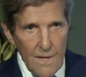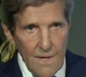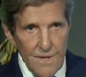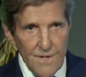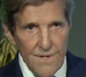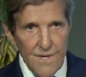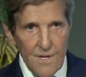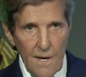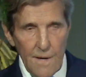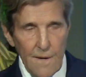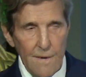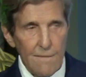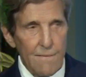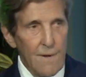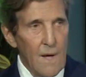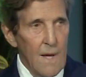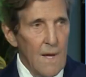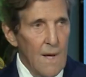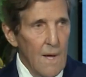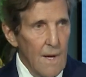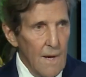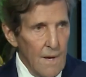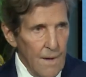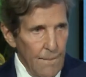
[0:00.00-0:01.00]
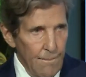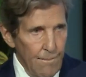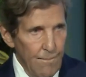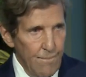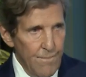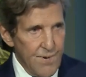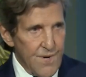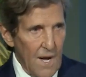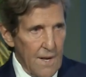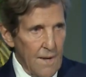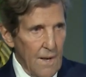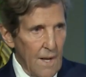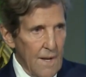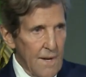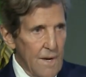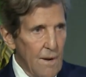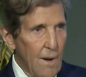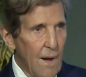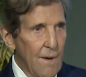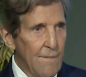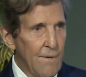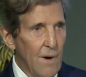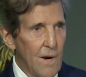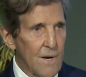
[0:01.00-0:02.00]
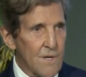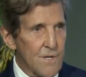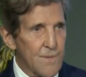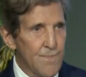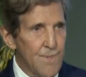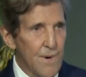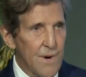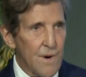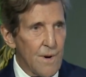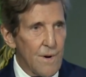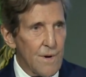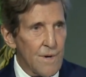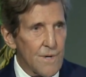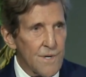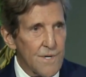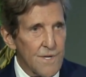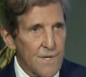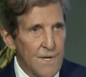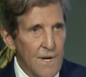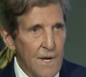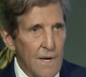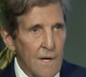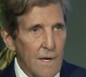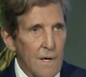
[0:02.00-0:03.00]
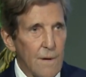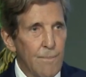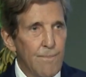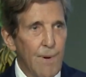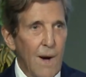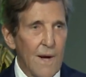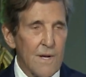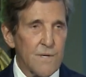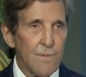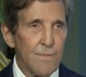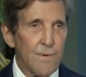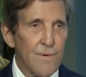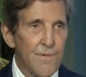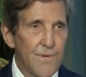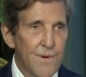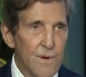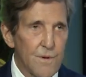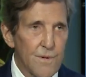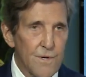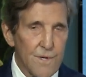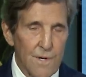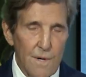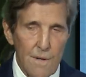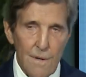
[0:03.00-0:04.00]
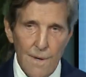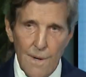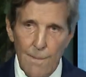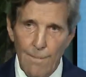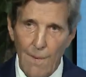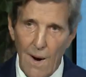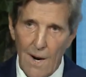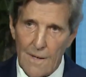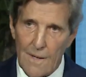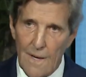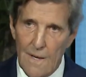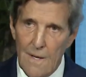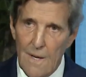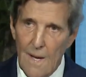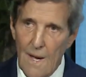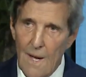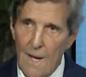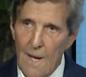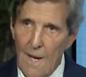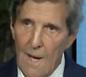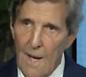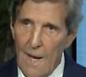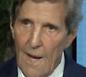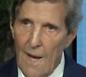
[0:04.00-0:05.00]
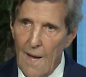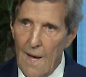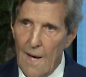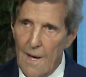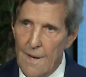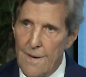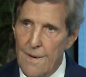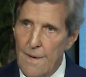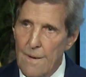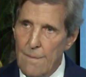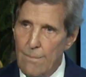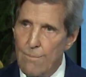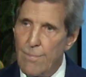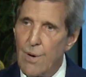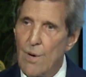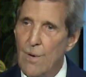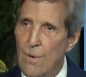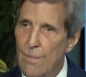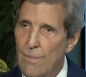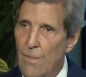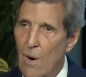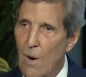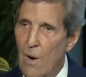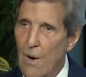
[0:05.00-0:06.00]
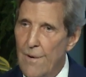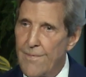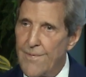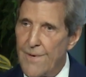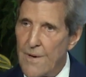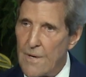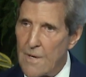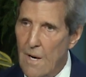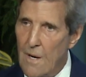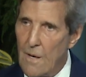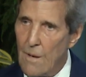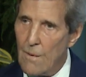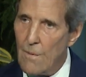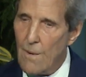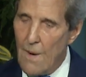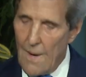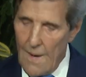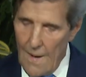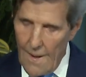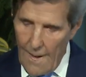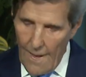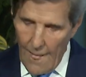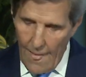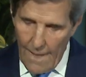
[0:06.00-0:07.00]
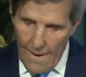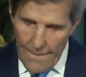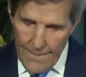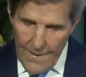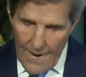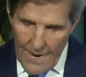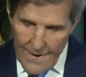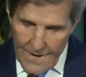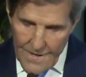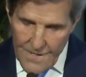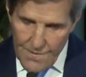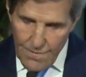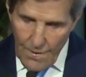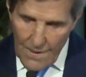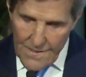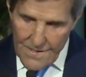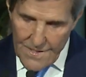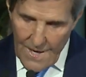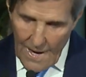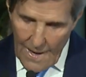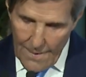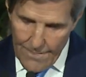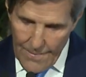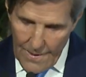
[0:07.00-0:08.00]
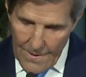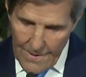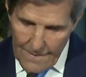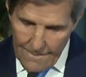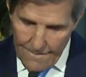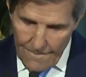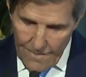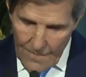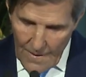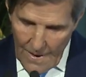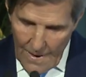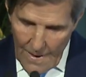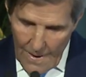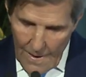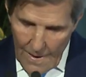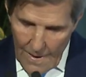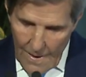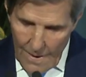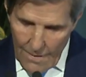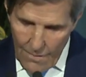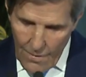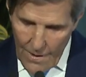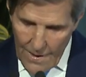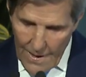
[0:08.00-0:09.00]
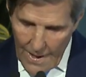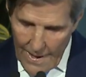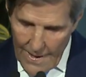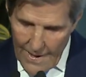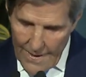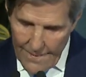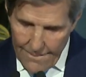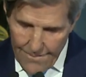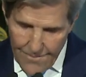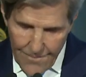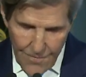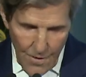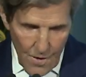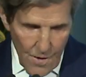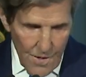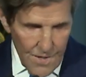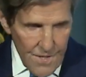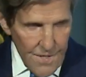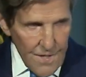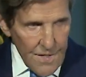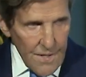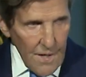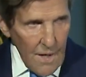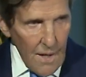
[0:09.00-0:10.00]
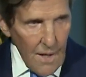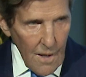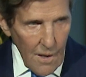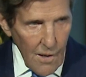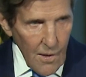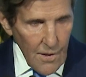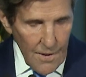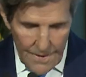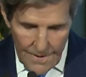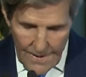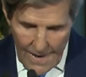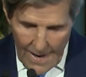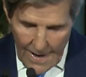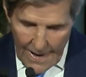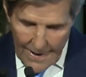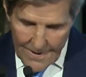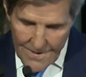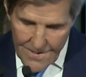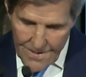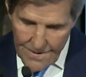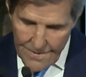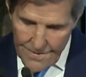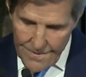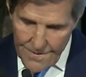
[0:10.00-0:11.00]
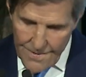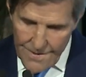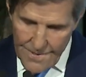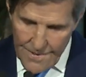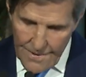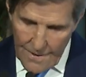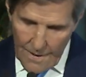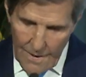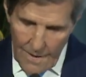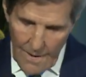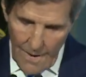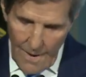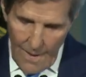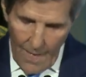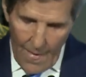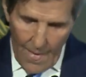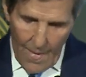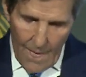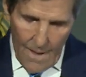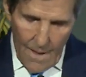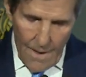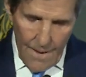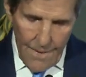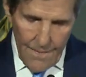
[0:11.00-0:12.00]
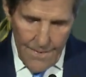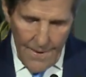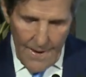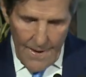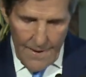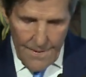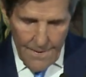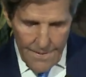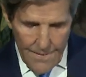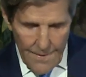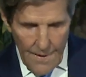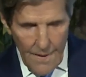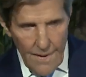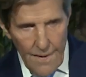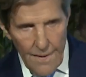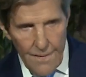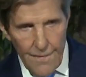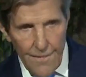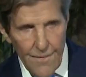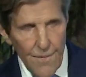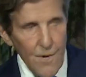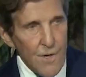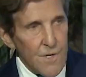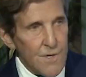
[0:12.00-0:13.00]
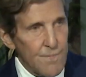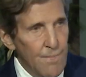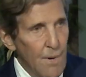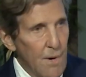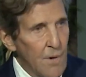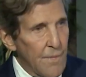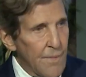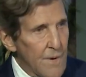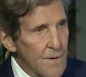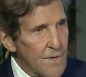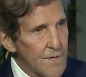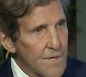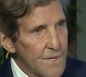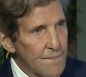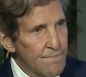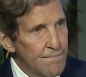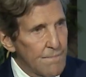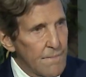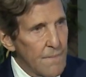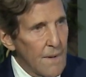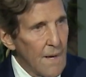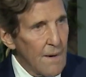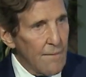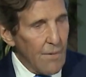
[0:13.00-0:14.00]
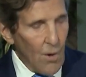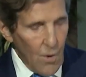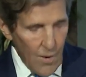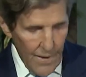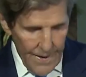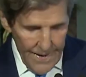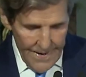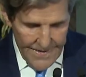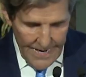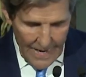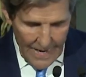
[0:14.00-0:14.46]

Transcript: the incentive. Suddenly you have entrepreneurs seeing a possible future in a market, and boom, off you go. And that is what's happening. And when I first uh, looked at the actions, uh, that uh, the first movers have already